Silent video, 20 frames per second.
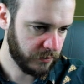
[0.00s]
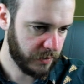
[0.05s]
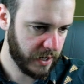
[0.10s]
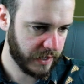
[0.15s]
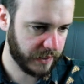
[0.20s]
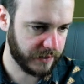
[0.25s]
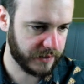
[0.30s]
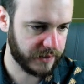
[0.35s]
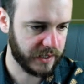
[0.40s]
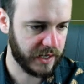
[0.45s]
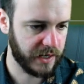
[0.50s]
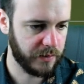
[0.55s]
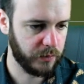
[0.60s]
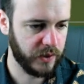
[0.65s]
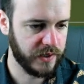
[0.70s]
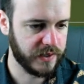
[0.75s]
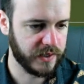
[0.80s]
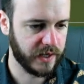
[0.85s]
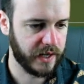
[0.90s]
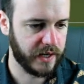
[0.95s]
Marcus
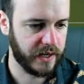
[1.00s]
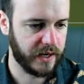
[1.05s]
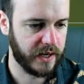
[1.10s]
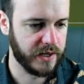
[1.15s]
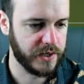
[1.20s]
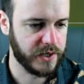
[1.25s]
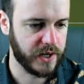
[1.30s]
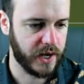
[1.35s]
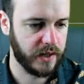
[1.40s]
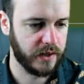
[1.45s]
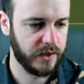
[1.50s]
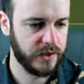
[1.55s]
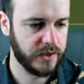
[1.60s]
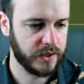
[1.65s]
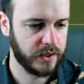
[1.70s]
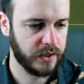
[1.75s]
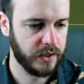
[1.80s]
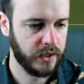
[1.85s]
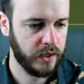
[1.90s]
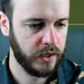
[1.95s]
Stamp wins the header
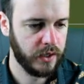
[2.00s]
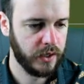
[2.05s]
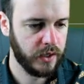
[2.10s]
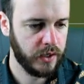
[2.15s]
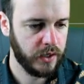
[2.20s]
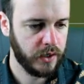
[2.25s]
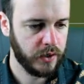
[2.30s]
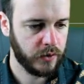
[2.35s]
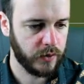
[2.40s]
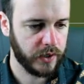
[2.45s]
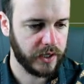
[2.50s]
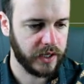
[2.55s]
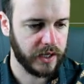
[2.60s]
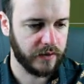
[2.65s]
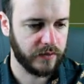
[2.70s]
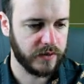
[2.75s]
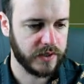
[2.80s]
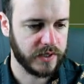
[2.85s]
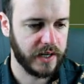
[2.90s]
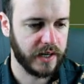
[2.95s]
unchallenged.
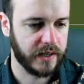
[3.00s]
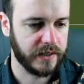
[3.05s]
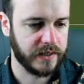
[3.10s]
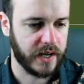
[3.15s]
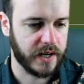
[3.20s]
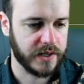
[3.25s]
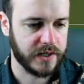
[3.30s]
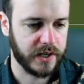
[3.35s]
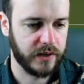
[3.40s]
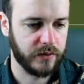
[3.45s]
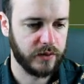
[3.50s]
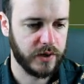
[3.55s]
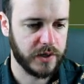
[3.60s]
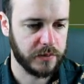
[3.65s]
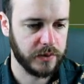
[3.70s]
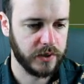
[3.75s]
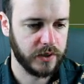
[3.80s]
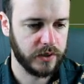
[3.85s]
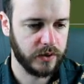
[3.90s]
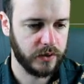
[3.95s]
Ricky Evans now to Tashan
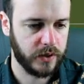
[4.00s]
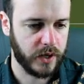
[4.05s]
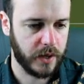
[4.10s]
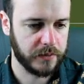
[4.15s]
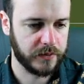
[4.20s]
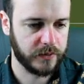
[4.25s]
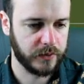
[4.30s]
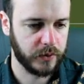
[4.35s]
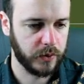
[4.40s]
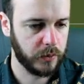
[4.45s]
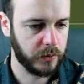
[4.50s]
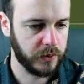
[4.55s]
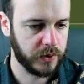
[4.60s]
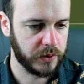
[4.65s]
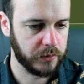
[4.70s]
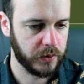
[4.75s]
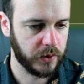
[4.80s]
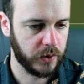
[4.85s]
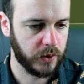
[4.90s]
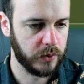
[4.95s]
Richmond, who comes forward
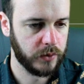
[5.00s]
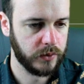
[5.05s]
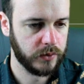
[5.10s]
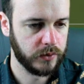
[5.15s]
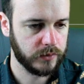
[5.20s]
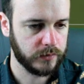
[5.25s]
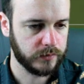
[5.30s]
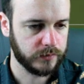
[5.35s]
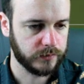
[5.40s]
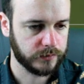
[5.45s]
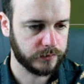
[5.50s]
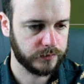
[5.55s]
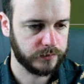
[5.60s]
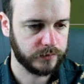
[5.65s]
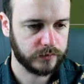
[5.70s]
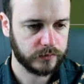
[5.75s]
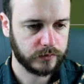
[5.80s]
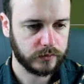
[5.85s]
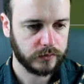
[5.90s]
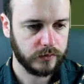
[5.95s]
with the ball.
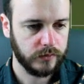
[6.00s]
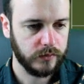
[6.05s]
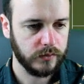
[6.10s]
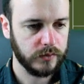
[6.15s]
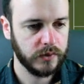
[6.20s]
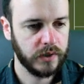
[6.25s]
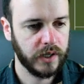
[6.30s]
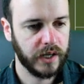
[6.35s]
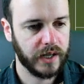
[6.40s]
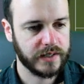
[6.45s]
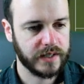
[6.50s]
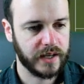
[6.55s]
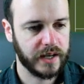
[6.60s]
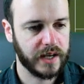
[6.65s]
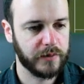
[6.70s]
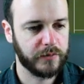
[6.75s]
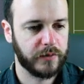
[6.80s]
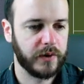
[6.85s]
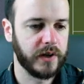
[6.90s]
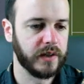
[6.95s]
Out to
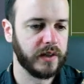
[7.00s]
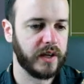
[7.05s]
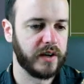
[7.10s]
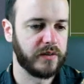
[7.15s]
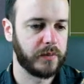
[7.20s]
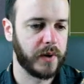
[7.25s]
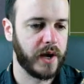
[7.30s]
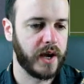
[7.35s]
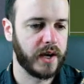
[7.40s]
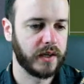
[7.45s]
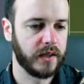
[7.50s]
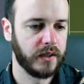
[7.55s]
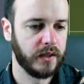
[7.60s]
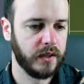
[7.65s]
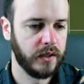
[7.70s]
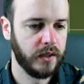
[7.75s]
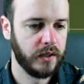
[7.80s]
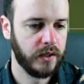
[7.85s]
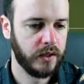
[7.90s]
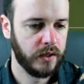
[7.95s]
Hanfrey at left back.
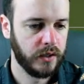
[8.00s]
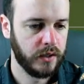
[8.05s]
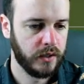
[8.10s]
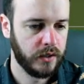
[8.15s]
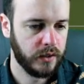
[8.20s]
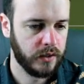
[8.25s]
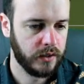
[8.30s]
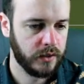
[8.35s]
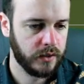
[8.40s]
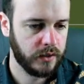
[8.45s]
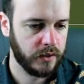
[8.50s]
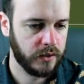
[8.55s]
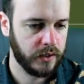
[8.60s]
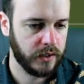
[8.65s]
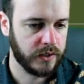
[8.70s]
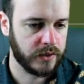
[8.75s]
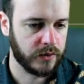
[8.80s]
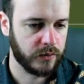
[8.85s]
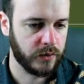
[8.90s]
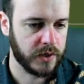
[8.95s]

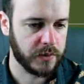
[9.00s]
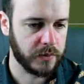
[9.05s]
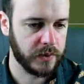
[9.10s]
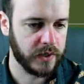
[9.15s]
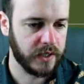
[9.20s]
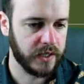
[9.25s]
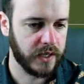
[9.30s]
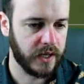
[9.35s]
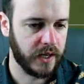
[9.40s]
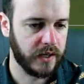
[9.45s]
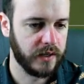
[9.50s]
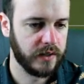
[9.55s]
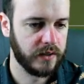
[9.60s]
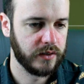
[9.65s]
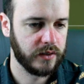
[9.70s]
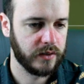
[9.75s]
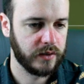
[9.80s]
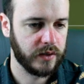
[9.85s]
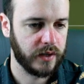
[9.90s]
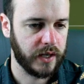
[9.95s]
Into Richmond
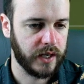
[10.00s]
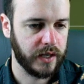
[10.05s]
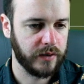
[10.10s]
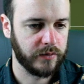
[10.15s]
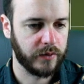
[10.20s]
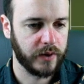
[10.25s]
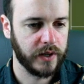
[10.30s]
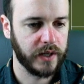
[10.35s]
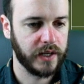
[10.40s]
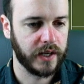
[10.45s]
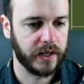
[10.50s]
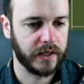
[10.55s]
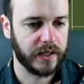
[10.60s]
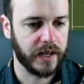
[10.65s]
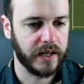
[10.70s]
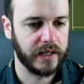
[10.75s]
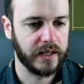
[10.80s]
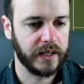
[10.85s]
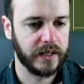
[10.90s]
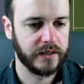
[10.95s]
again. Hanfrey
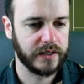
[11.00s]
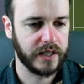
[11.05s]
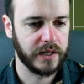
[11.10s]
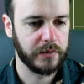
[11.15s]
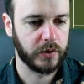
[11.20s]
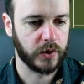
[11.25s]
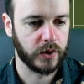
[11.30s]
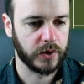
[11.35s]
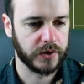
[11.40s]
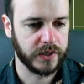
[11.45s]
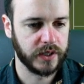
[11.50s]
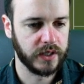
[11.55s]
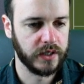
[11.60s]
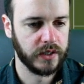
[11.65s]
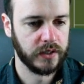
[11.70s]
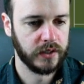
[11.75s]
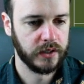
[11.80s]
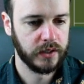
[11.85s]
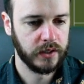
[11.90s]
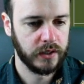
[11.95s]
again. Can he get a deep cross
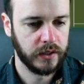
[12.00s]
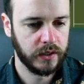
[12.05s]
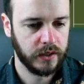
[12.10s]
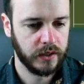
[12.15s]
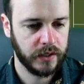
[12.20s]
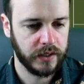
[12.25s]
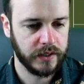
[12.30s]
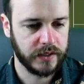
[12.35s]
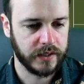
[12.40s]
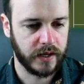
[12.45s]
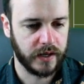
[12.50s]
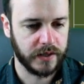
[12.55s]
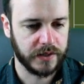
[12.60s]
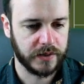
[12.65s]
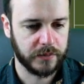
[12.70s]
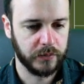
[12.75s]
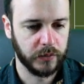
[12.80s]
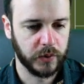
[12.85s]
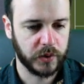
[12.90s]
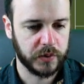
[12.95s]
in? He
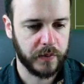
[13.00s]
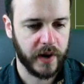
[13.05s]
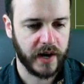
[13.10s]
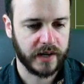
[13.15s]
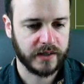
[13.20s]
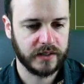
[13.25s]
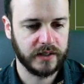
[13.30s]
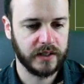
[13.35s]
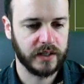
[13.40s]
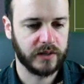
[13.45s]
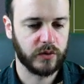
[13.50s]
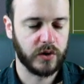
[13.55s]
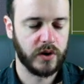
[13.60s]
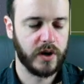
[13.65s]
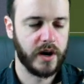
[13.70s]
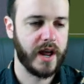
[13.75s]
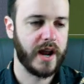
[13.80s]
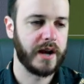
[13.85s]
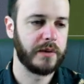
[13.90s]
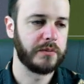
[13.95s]
does. Looks back stick.
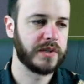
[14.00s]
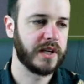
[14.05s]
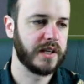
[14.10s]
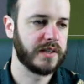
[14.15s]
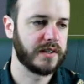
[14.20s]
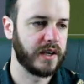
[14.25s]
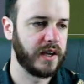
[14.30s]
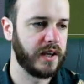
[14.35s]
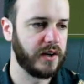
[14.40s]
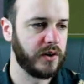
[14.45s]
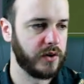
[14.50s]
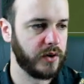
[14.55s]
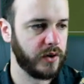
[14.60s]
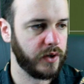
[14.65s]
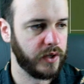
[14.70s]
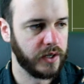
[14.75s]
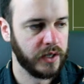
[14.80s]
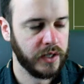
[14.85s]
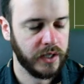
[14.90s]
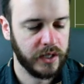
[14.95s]
Ryan Adams gets a header
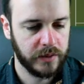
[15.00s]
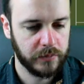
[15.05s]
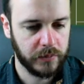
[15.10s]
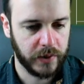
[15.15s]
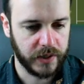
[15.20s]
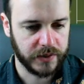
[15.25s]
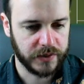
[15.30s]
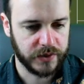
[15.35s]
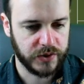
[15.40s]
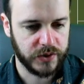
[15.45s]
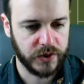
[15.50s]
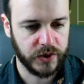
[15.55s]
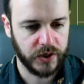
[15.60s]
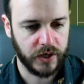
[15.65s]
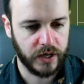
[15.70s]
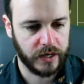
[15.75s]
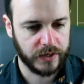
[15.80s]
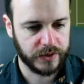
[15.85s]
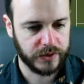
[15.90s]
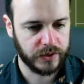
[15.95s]
on it, but it's
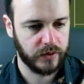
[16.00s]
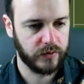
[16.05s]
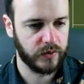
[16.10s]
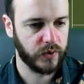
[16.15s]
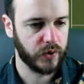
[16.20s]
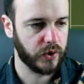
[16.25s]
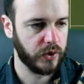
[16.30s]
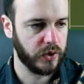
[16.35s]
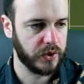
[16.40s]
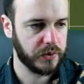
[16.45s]
just over the